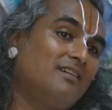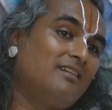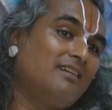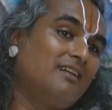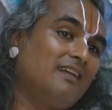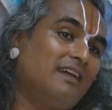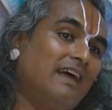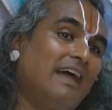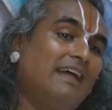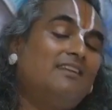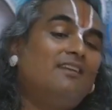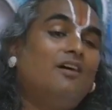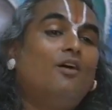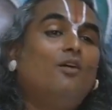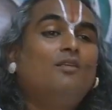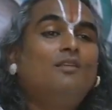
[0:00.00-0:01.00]
had
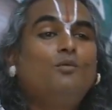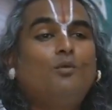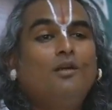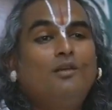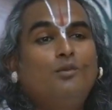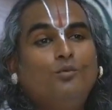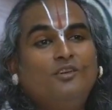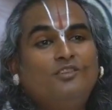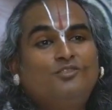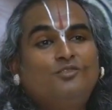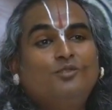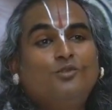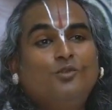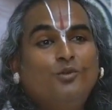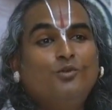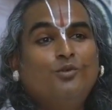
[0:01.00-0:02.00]
only one wish, to
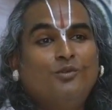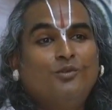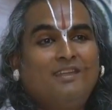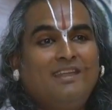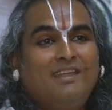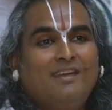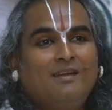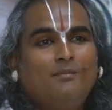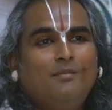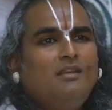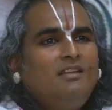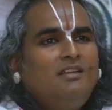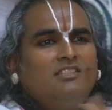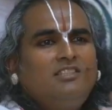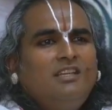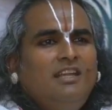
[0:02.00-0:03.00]
go there, but
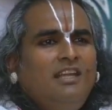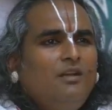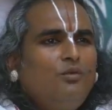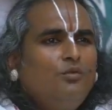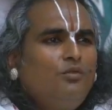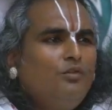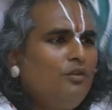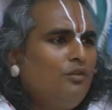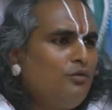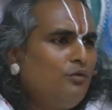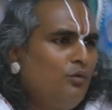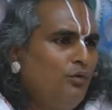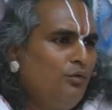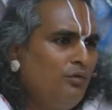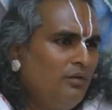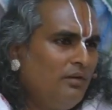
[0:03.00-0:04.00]
he could not
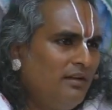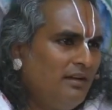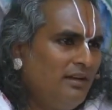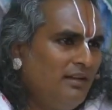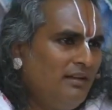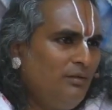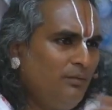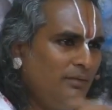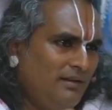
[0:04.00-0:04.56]
go anywhere.